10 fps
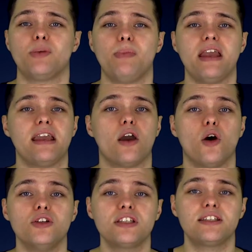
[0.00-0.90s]
to being
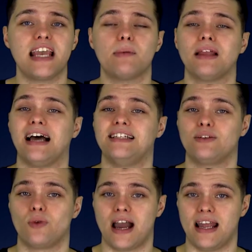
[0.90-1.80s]
unstable and
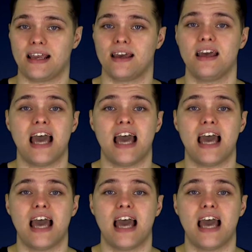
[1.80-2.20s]
erratic.